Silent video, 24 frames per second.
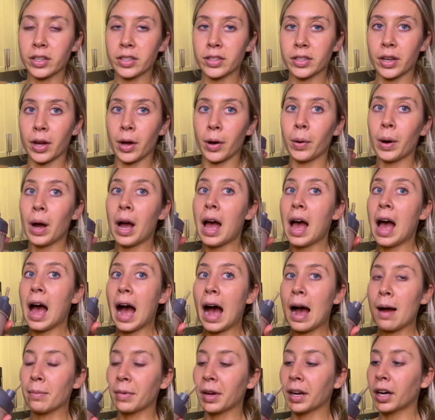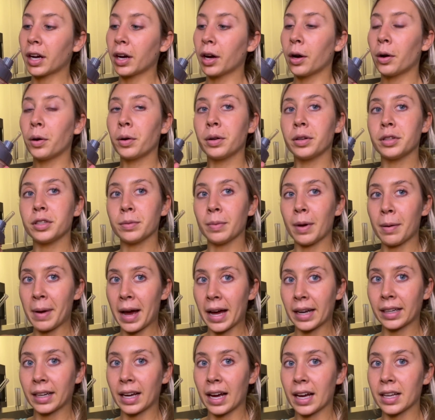So I'm gonna go do my
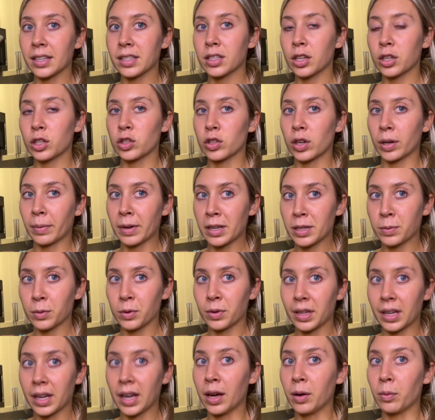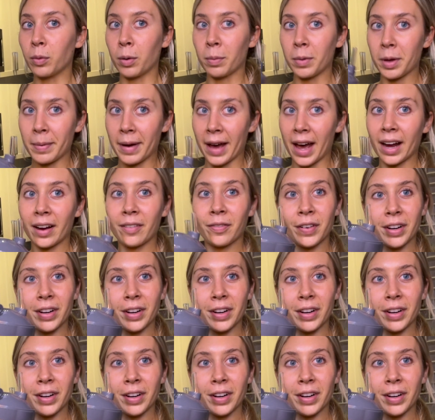podcast, drink my smoothie, and we'll be back for